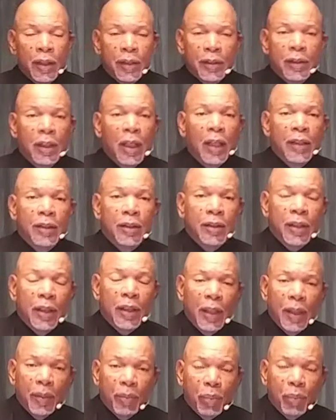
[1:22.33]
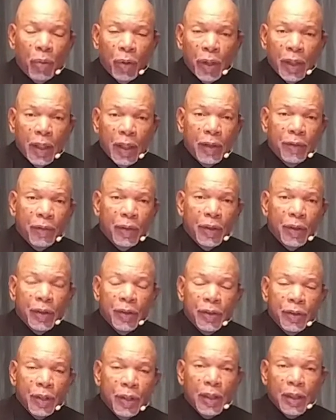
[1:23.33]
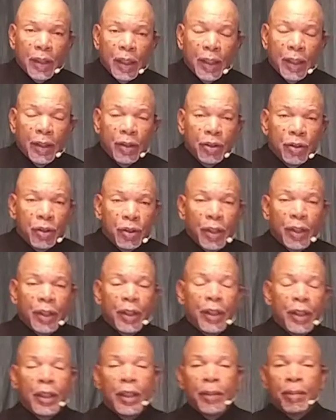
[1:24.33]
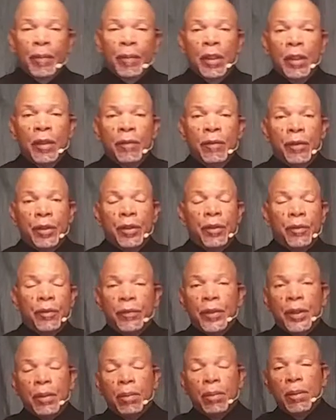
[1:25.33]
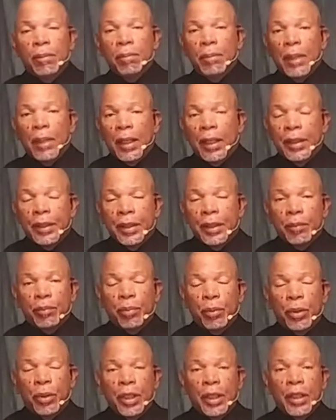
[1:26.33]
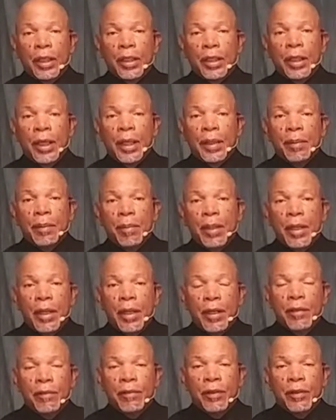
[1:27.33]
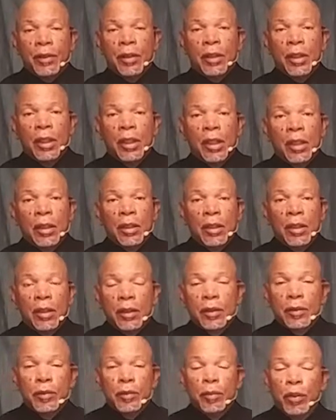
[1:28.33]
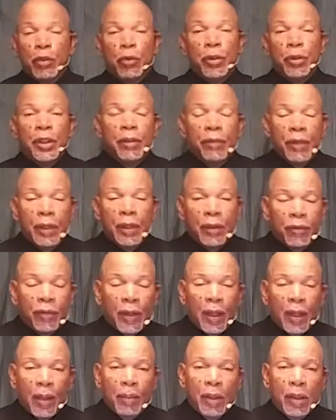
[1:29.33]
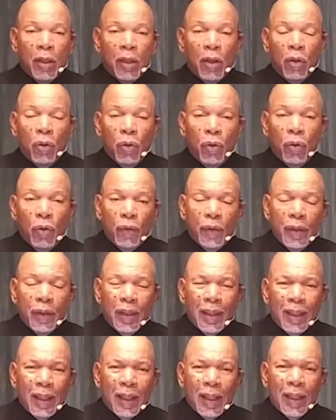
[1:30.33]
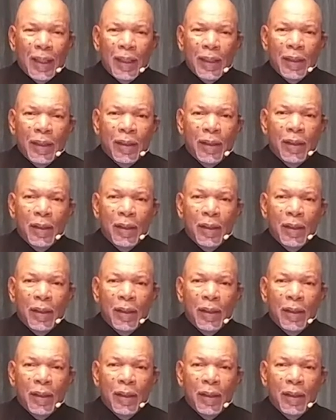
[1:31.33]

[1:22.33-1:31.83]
Constantly praying for the sick and the shut-in, for the feeble-minded, praying, amen, for bereaving family all over the land.